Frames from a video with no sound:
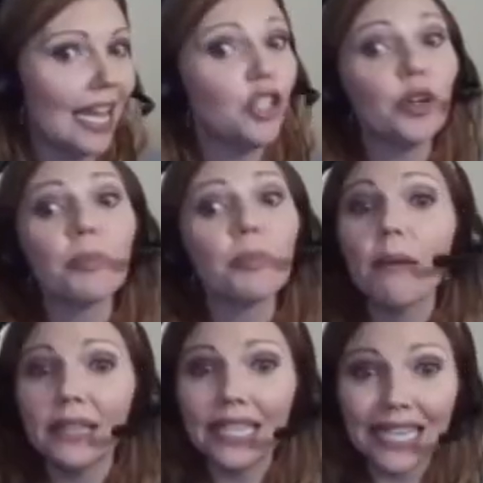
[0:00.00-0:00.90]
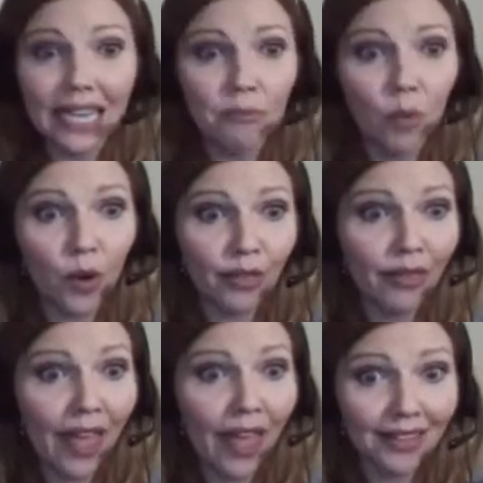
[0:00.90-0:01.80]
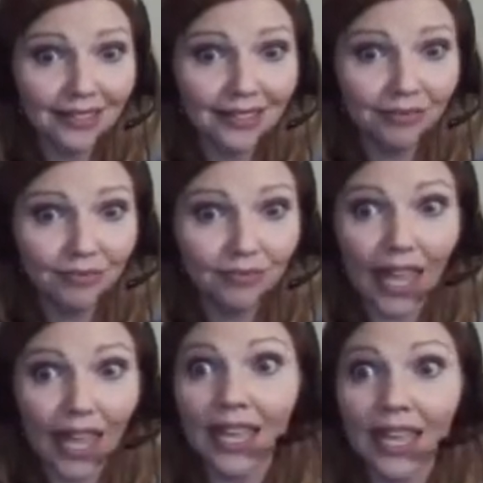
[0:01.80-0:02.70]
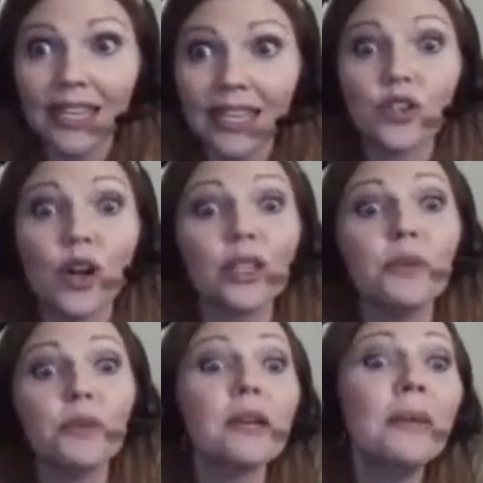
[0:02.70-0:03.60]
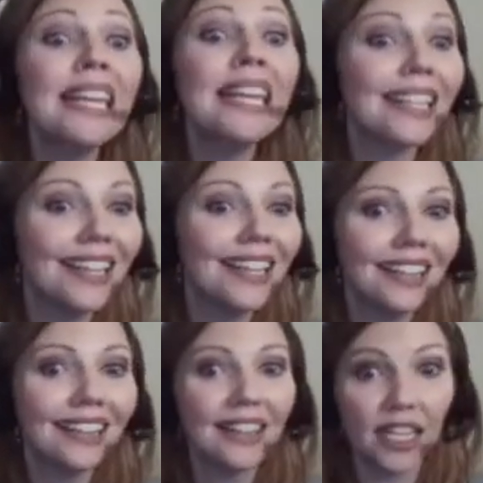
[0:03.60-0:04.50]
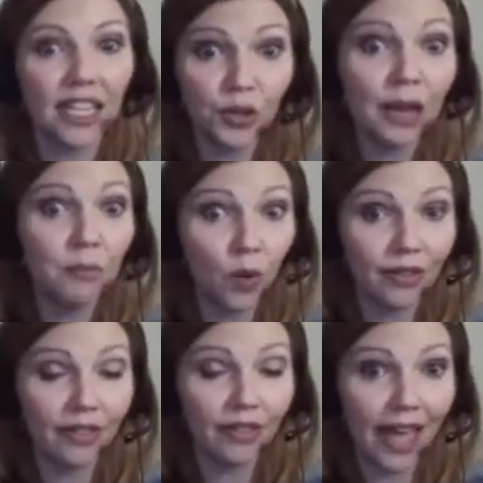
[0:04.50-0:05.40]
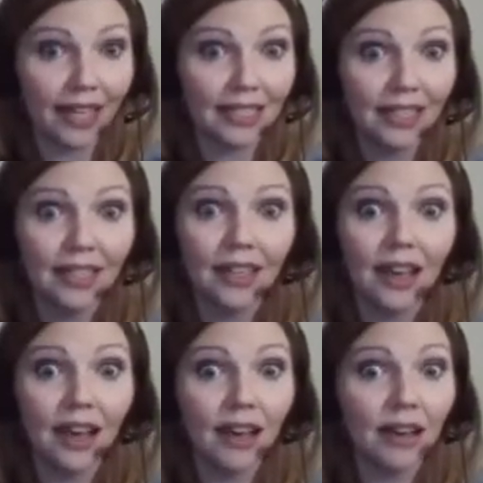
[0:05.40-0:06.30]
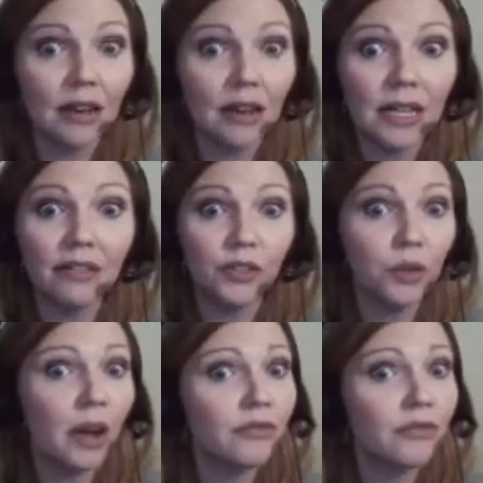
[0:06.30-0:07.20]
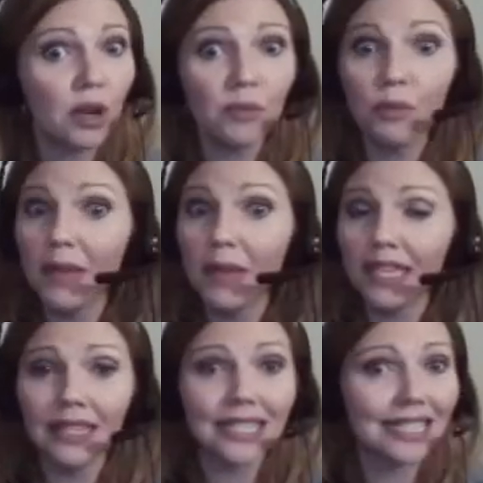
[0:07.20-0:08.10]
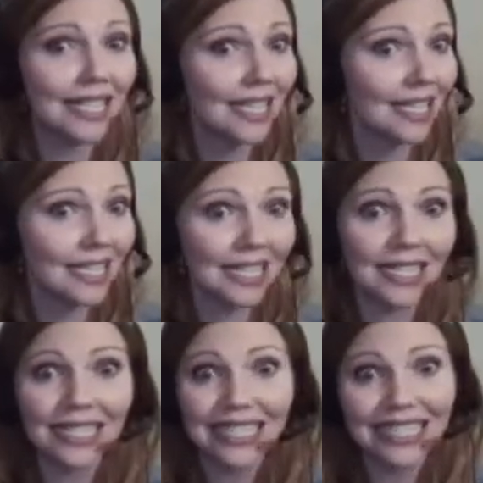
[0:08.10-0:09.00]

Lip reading: You're probably going to get more than that. And I strongly recommend that you get more than that. If you have trouble making the 6,